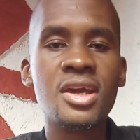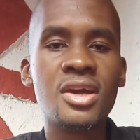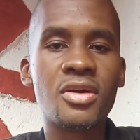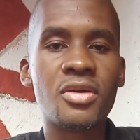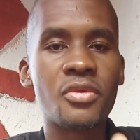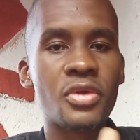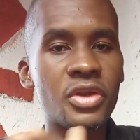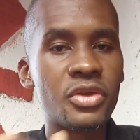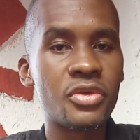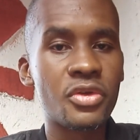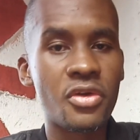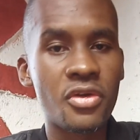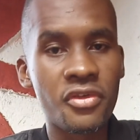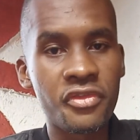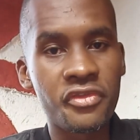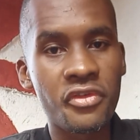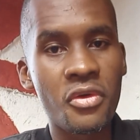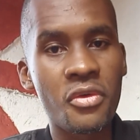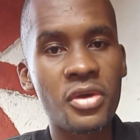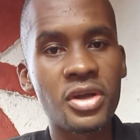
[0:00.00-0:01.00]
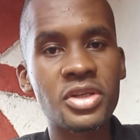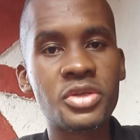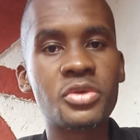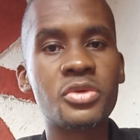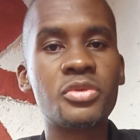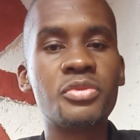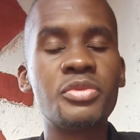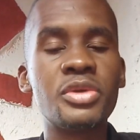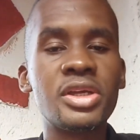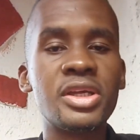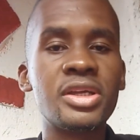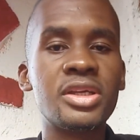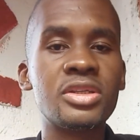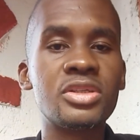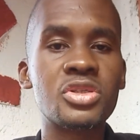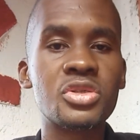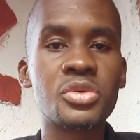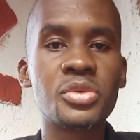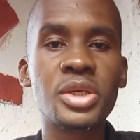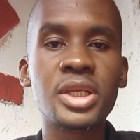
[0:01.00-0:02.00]
when you go forward, you will be
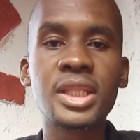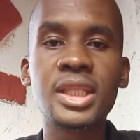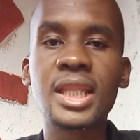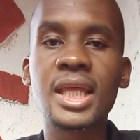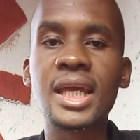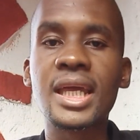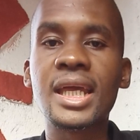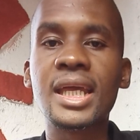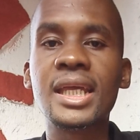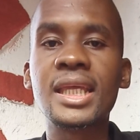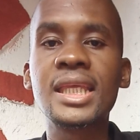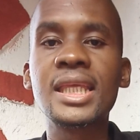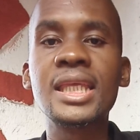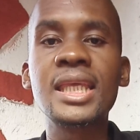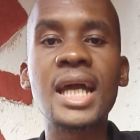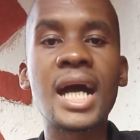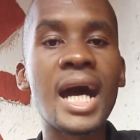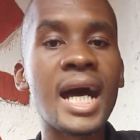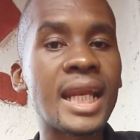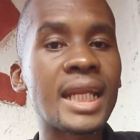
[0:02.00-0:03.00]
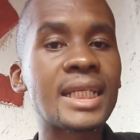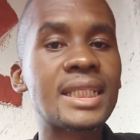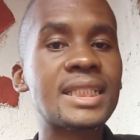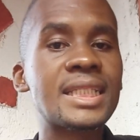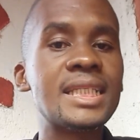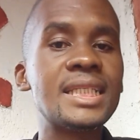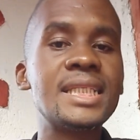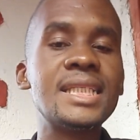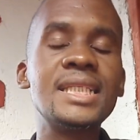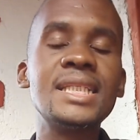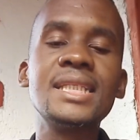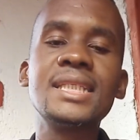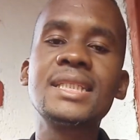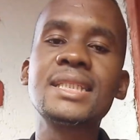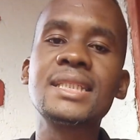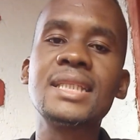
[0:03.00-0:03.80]
doing the ERDs,